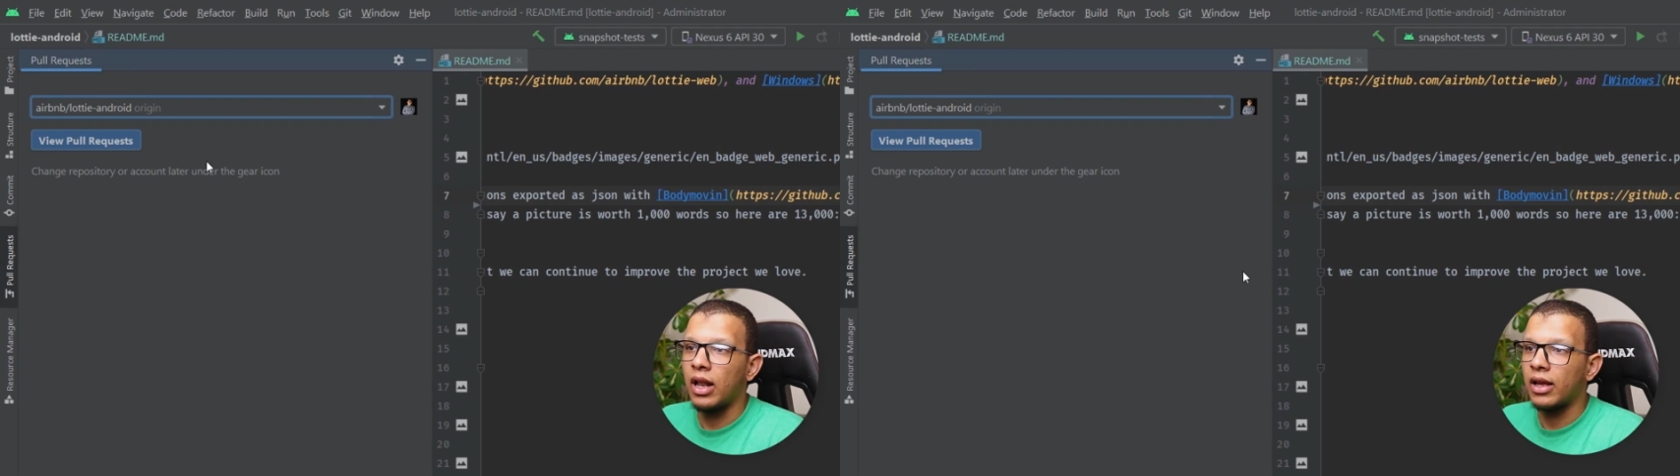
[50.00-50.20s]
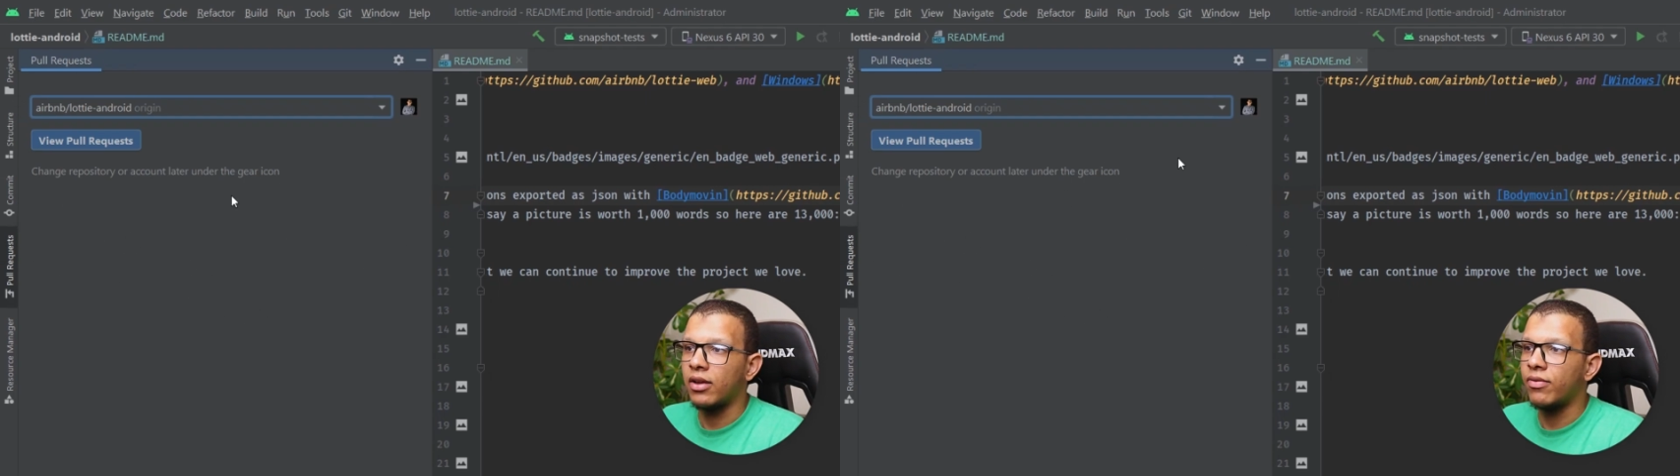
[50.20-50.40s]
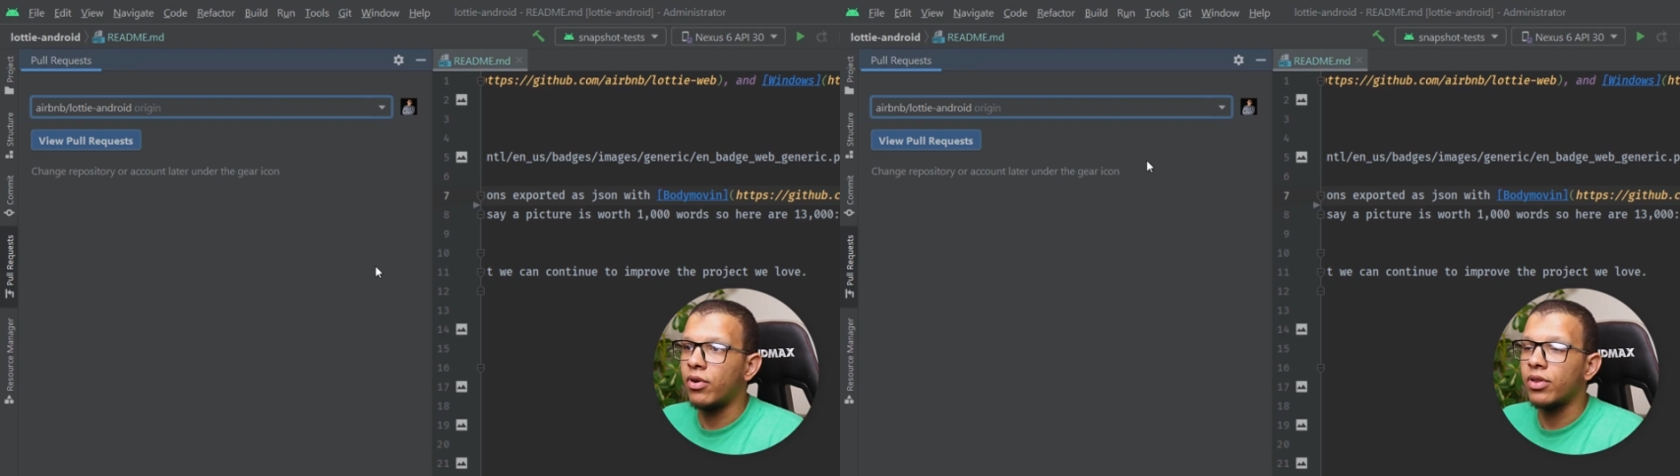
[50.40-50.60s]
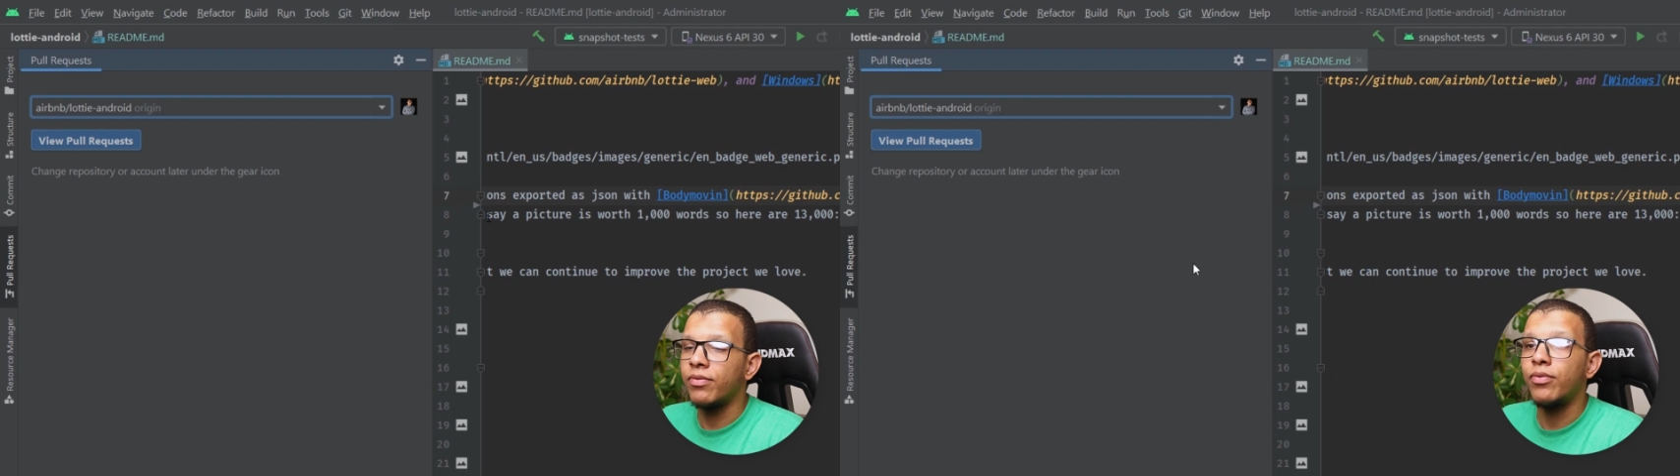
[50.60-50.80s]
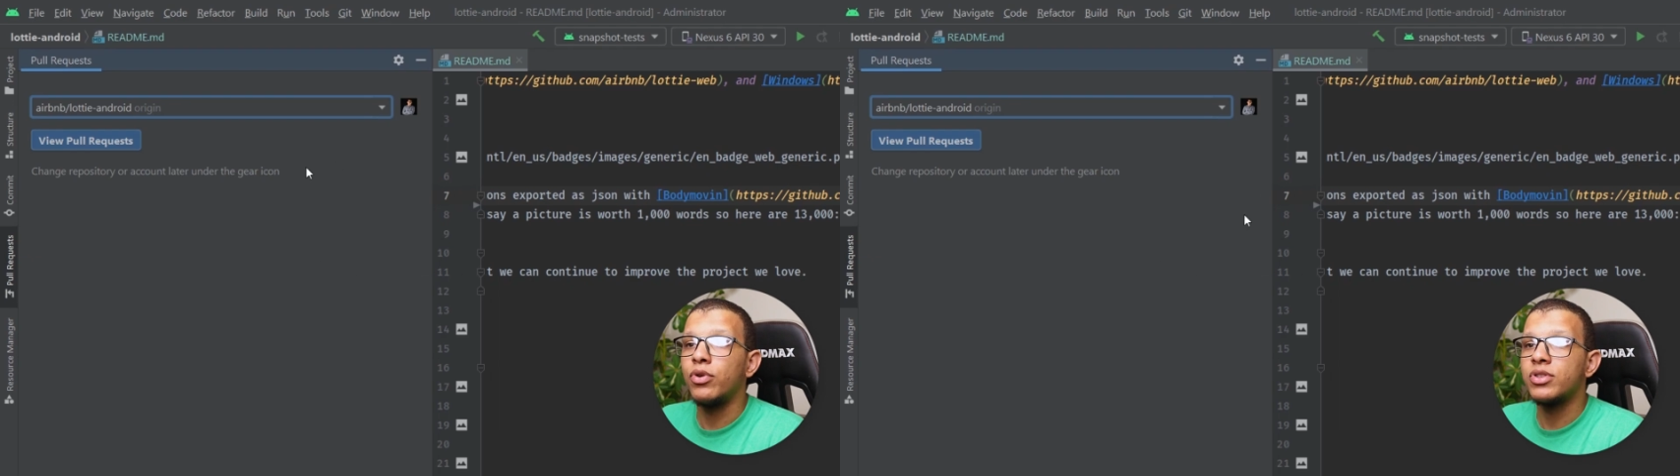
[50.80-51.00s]
like for the
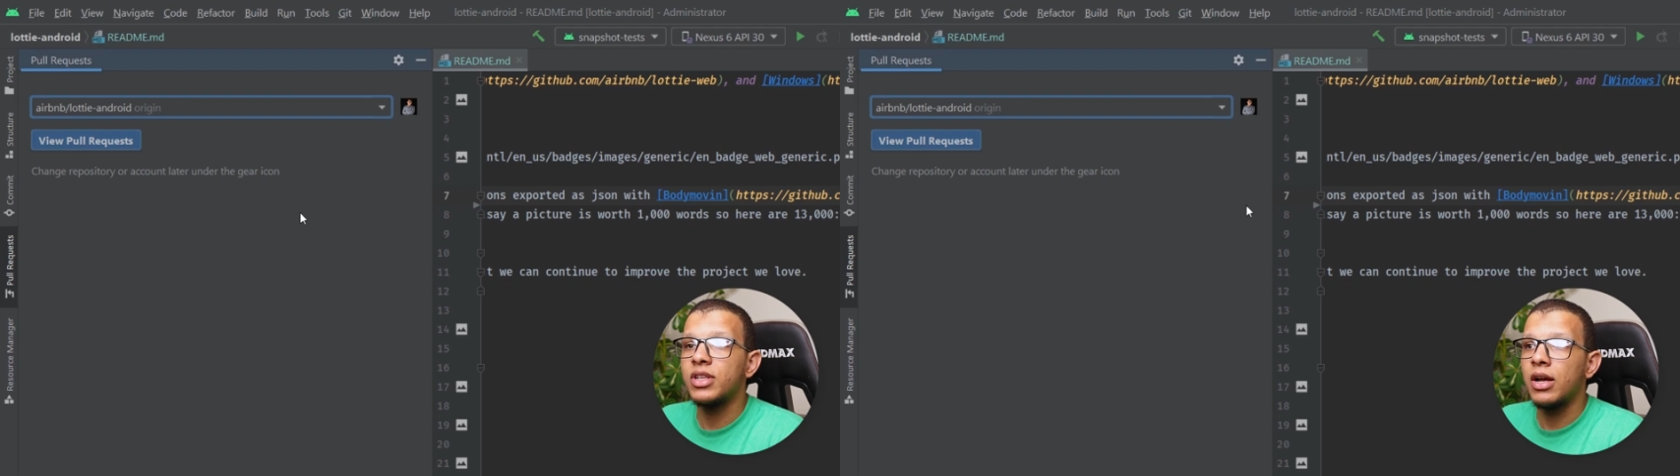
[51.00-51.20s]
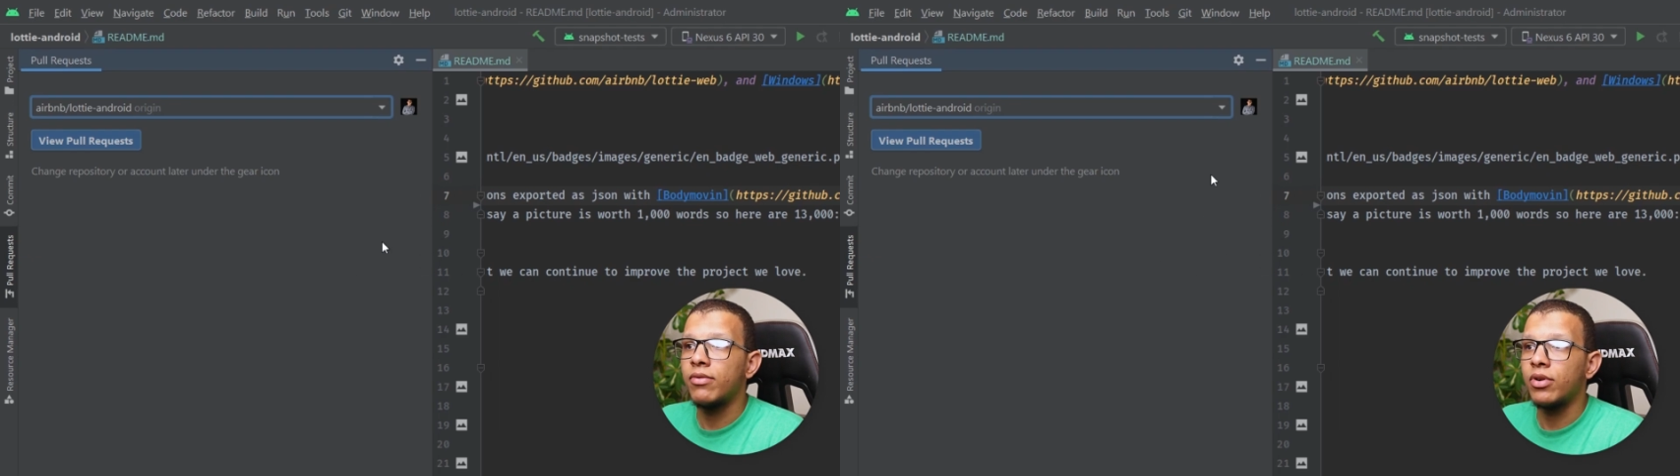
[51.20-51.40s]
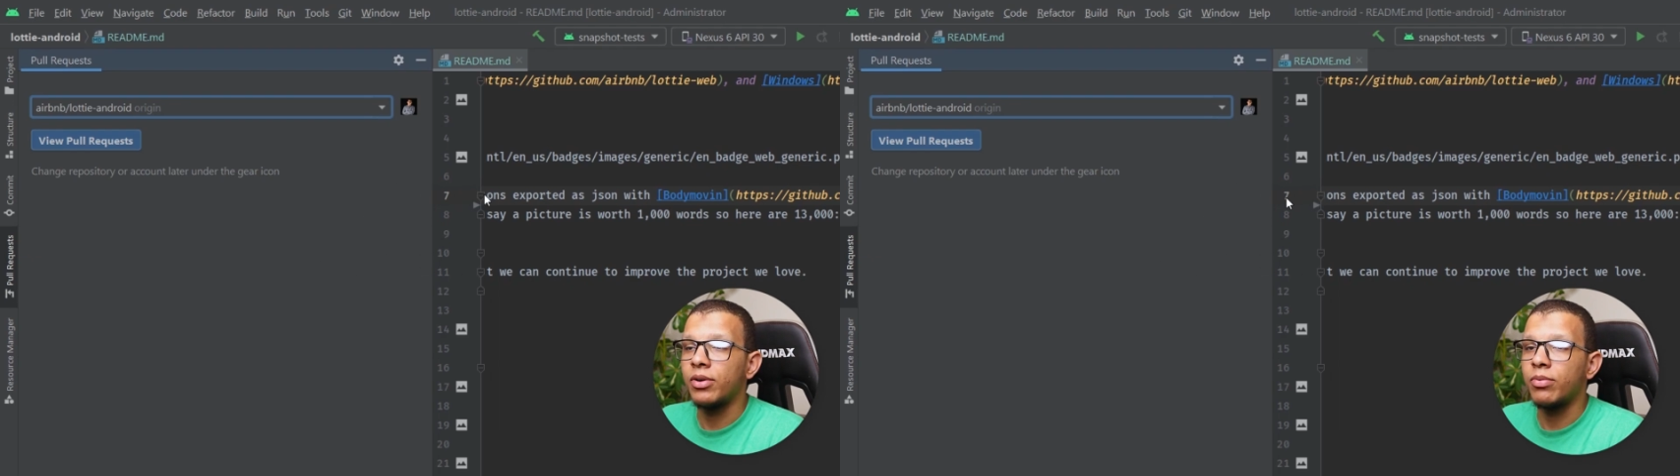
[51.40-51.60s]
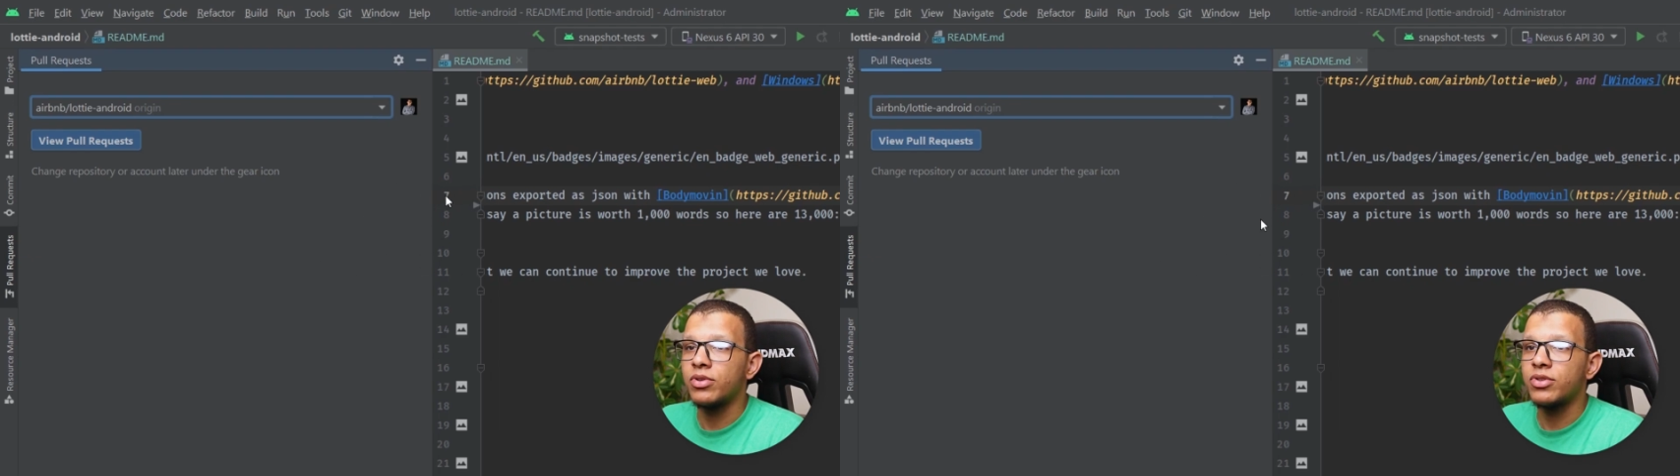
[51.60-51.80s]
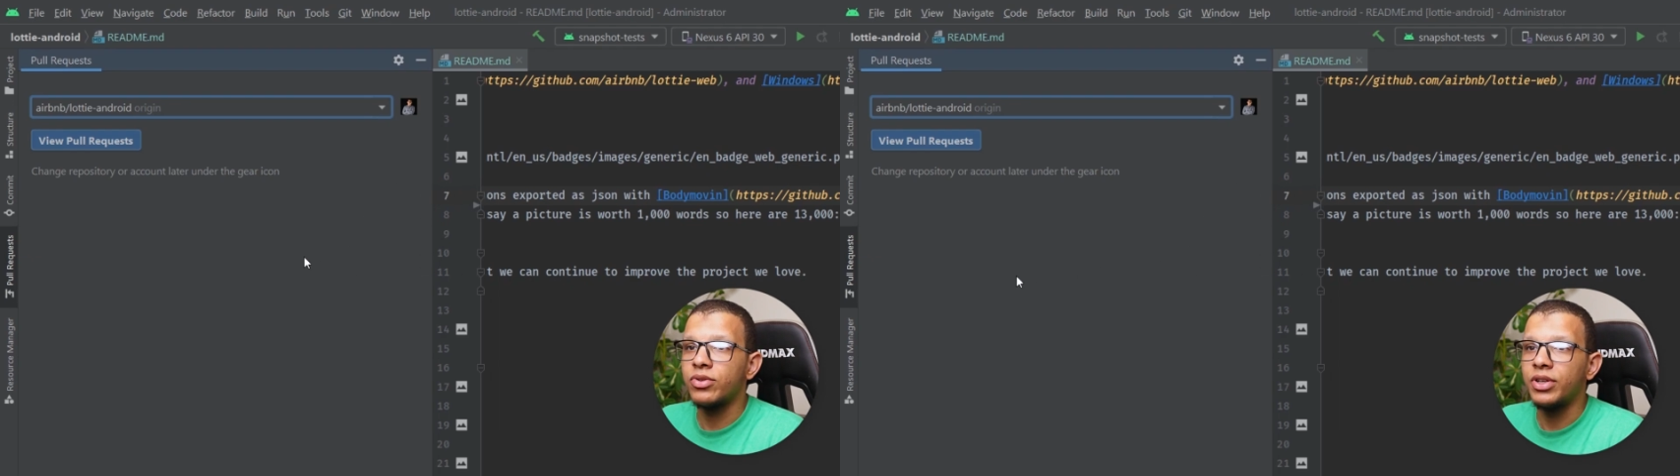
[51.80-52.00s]
first time for a
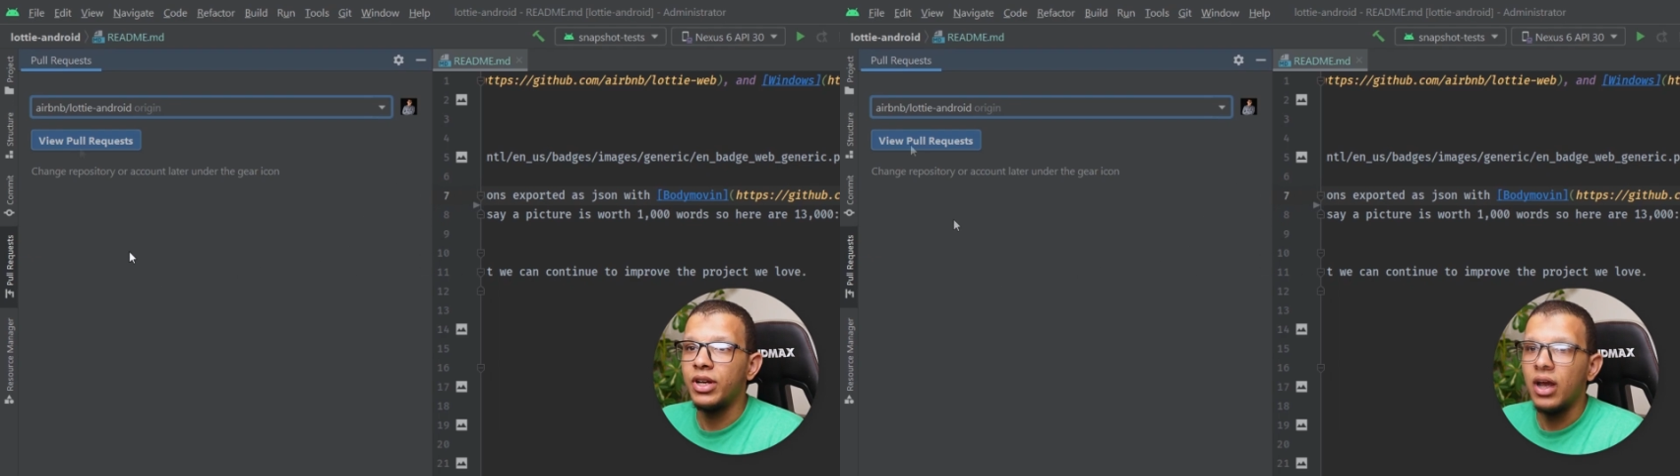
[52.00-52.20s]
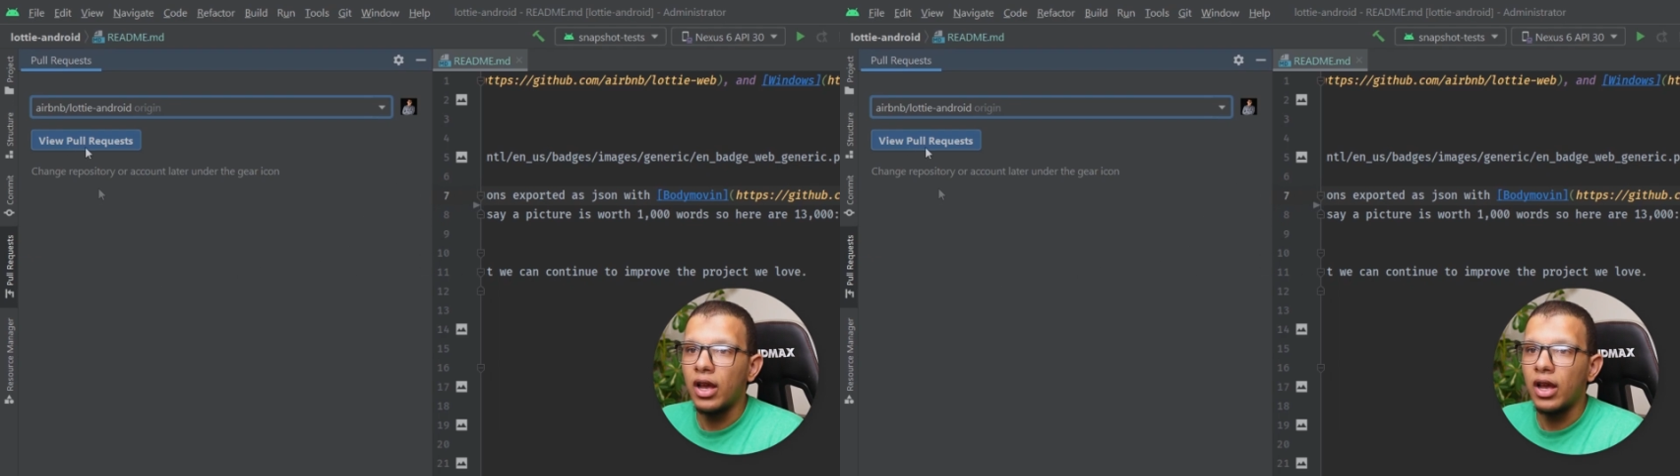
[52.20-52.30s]
repository,